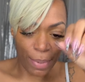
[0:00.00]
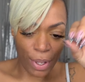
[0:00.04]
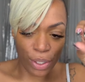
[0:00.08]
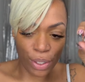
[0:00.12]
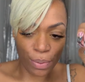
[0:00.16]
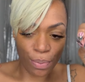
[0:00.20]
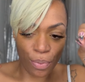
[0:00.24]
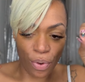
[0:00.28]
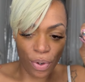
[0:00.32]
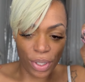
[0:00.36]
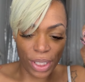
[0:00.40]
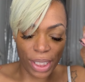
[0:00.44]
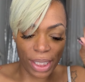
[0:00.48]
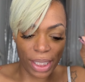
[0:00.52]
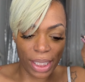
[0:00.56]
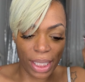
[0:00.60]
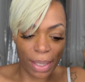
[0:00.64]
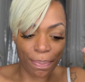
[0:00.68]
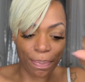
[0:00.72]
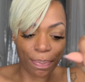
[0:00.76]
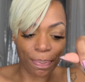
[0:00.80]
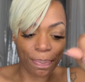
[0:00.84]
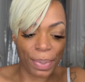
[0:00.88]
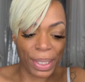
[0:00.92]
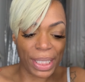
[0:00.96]
more
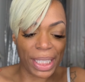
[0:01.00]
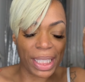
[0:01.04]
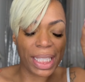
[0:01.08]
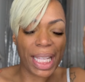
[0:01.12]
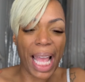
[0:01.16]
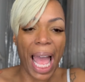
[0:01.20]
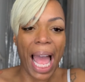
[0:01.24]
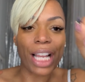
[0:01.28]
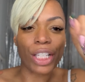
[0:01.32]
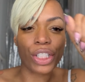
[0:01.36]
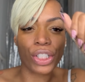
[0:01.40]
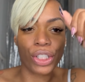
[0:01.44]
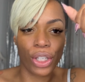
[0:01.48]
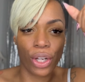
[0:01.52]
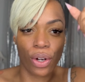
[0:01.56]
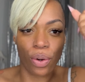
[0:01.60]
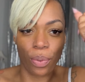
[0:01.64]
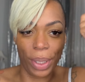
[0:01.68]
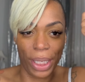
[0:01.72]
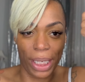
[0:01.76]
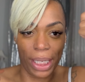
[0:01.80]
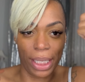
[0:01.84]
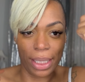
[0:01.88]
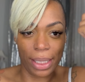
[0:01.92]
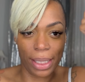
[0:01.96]

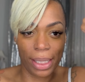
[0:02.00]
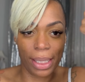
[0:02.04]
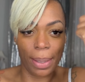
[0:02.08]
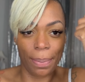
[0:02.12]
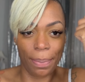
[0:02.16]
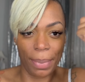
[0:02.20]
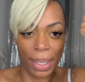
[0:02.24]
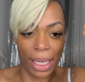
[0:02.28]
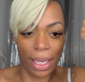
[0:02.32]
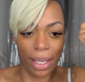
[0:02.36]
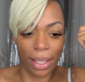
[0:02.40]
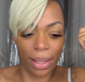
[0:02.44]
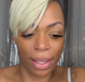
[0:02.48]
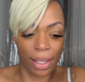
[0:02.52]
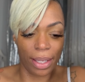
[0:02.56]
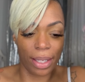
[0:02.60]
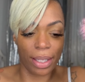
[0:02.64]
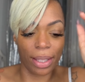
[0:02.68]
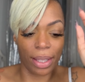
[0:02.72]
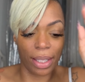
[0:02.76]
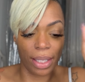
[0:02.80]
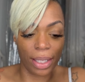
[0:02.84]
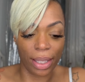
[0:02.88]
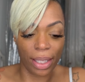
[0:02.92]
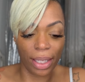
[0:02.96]
pistachio-y to me.
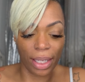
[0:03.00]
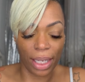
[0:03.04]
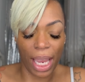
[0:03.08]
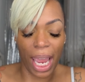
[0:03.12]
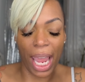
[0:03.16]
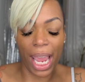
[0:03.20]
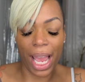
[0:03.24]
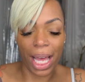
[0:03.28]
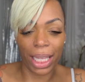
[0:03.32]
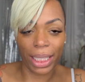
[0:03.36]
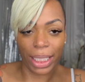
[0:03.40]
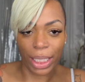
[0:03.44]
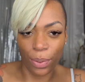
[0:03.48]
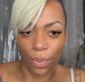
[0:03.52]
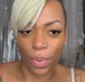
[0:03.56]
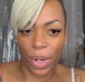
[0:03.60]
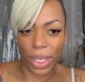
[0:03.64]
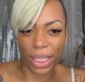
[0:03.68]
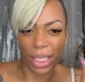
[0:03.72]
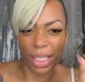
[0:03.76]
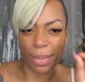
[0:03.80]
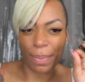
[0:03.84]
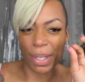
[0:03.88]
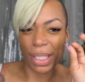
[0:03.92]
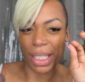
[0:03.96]
The Kali
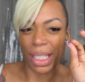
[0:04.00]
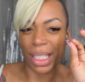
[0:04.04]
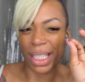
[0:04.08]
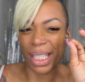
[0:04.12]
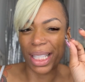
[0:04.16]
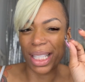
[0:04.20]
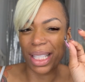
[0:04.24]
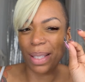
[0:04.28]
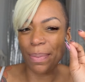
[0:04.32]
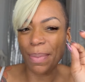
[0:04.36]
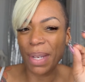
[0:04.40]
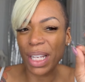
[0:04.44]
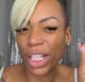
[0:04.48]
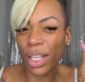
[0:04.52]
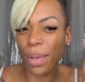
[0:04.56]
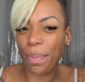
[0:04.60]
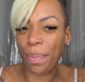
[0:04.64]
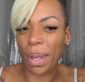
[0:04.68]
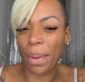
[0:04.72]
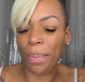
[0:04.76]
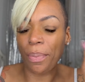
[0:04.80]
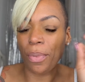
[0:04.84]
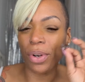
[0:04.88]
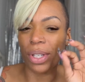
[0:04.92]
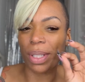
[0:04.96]
one smells a smidgen
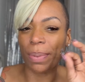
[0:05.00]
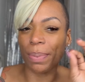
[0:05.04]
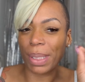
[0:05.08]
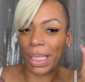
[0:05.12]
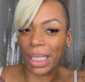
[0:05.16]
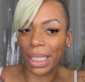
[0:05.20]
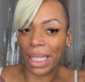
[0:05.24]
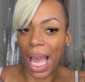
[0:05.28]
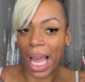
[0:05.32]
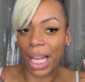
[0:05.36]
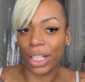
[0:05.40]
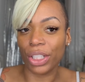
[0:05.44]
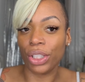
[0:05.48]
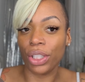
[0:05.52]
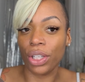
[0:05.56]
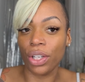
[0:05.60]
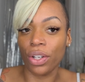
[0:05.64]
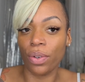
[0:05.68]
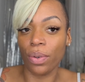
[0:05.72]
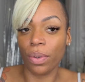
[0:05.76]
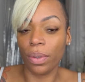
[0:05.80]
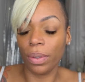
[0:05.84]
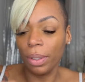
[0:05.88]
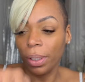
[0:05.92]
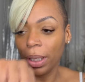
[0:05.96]
bit more pistachio.